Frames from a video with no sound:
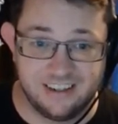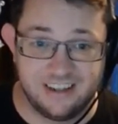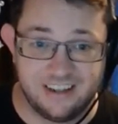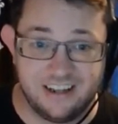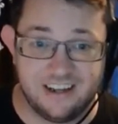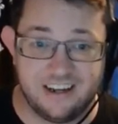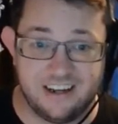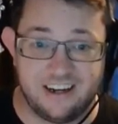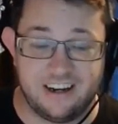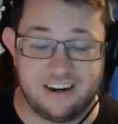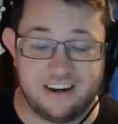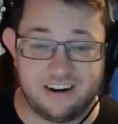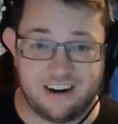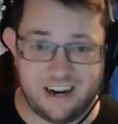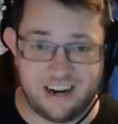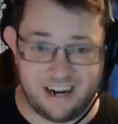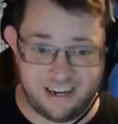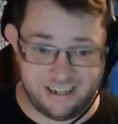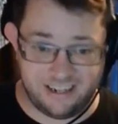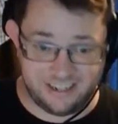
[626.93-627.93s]
Alright,
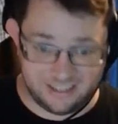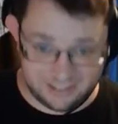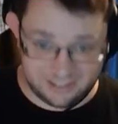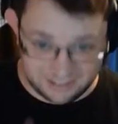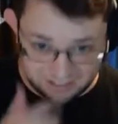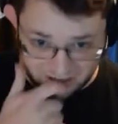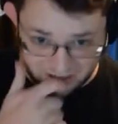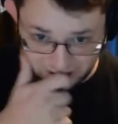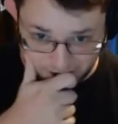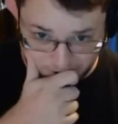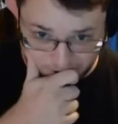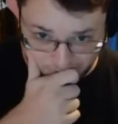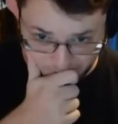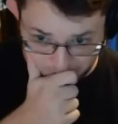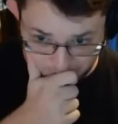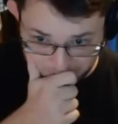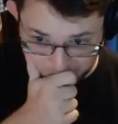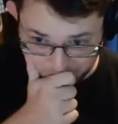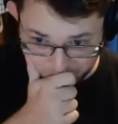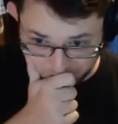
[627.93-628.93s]
so
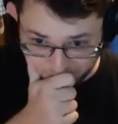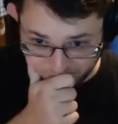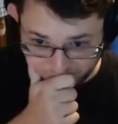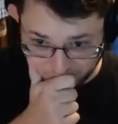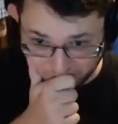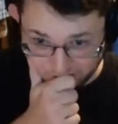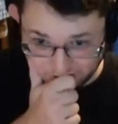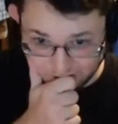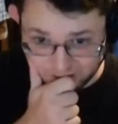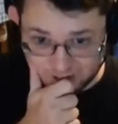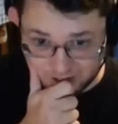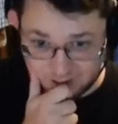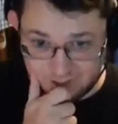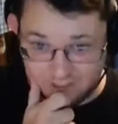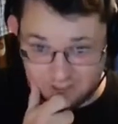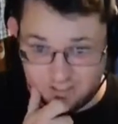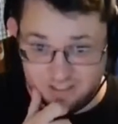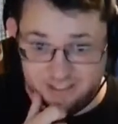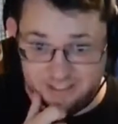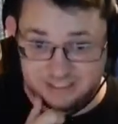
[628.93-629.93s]

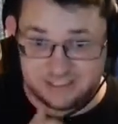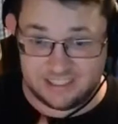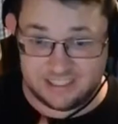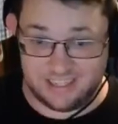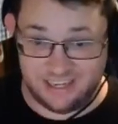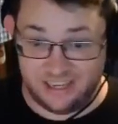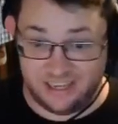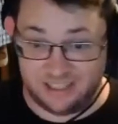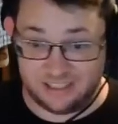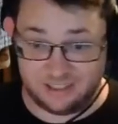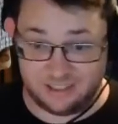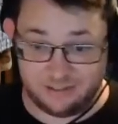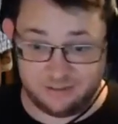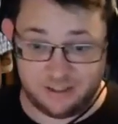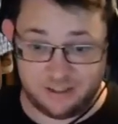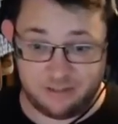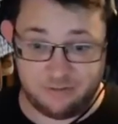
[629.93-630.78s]
let's see. So I've covered